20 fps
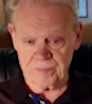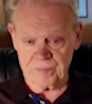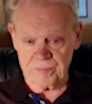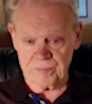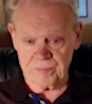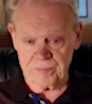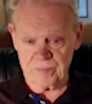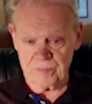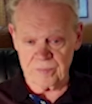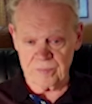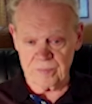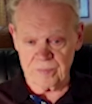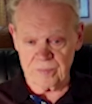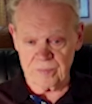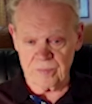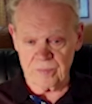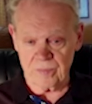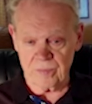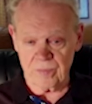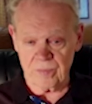
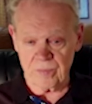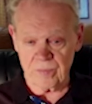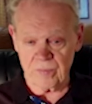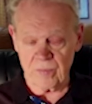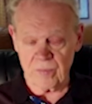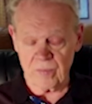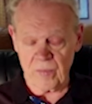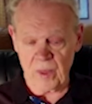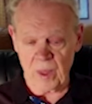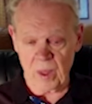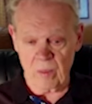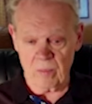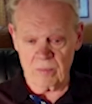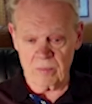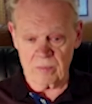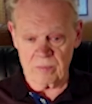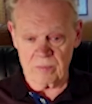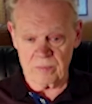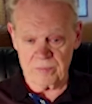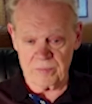
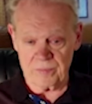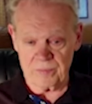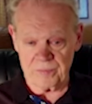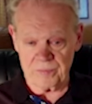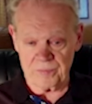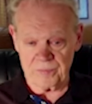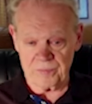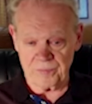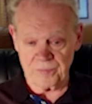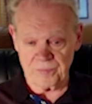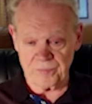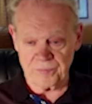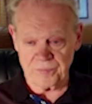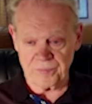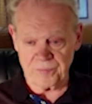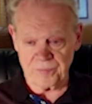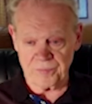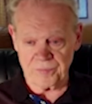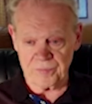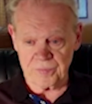
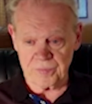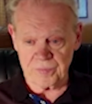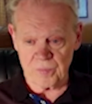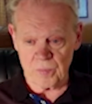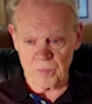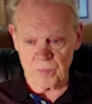No words are spoken by the person on screen.